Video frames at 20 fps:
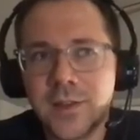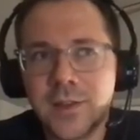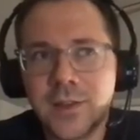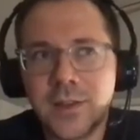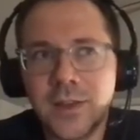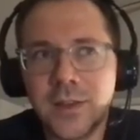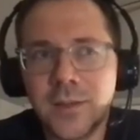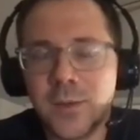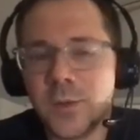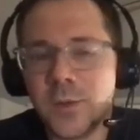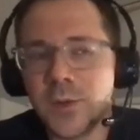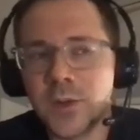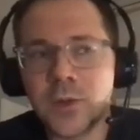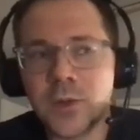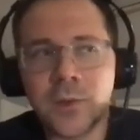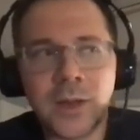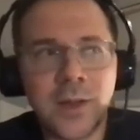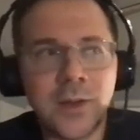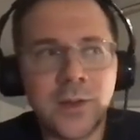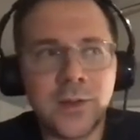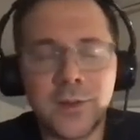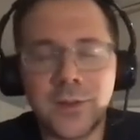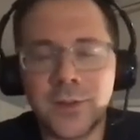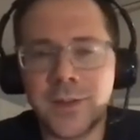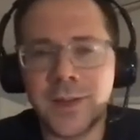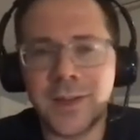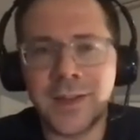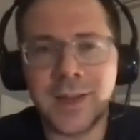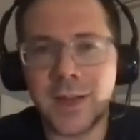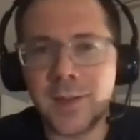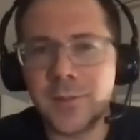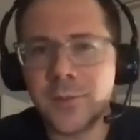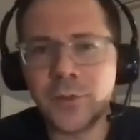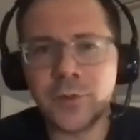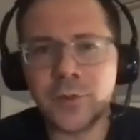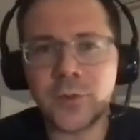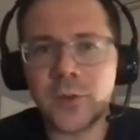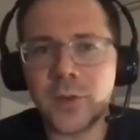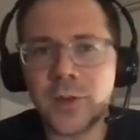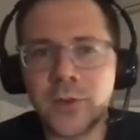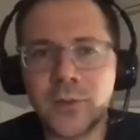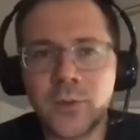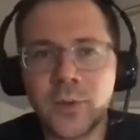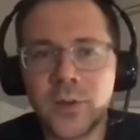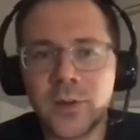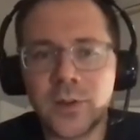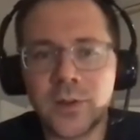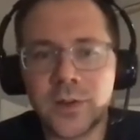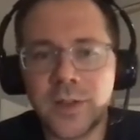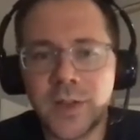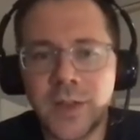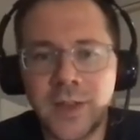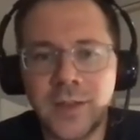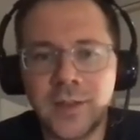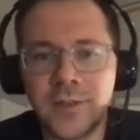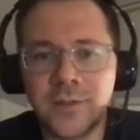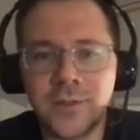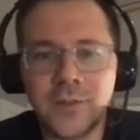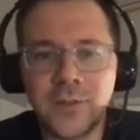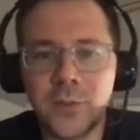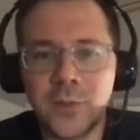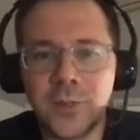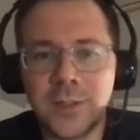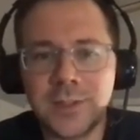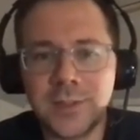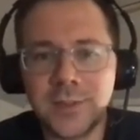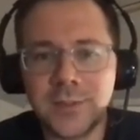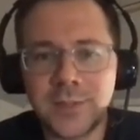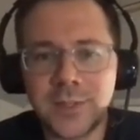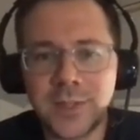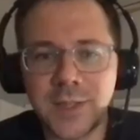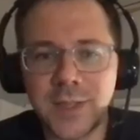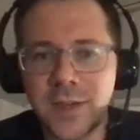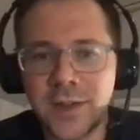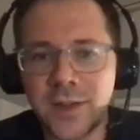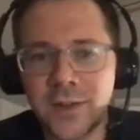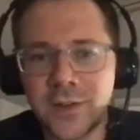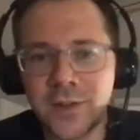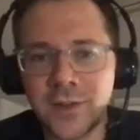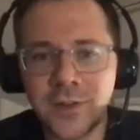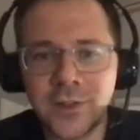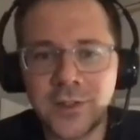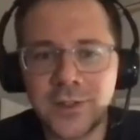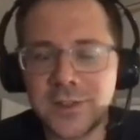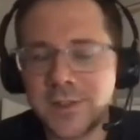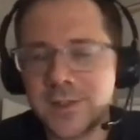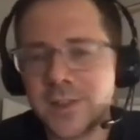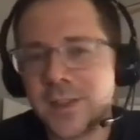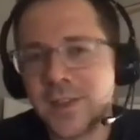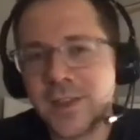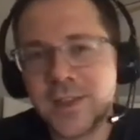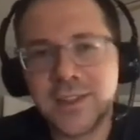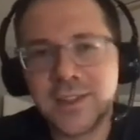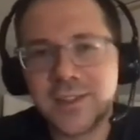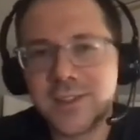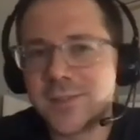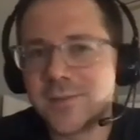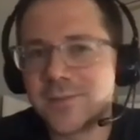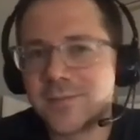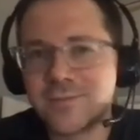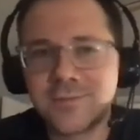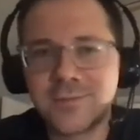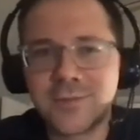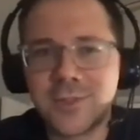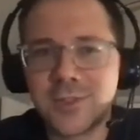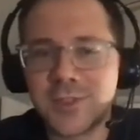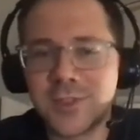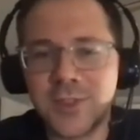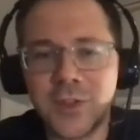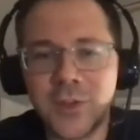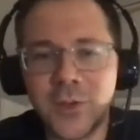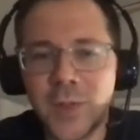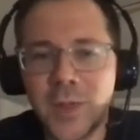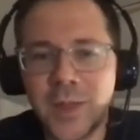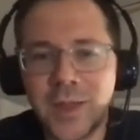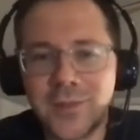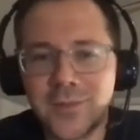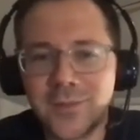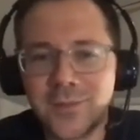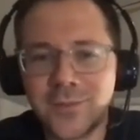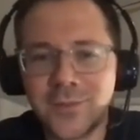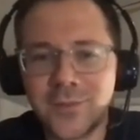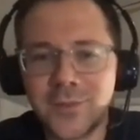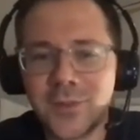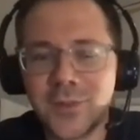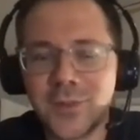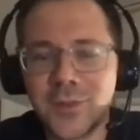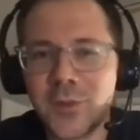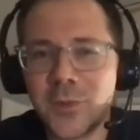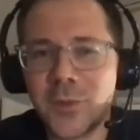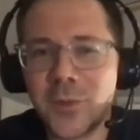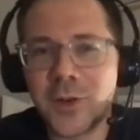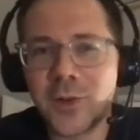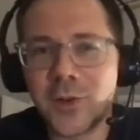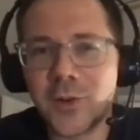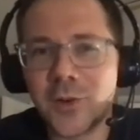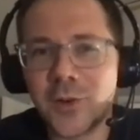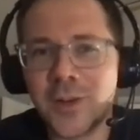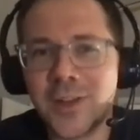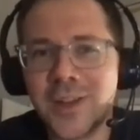if you look around and you're like, I'm doing great work and nobody seems to care or noticed, just know that no matter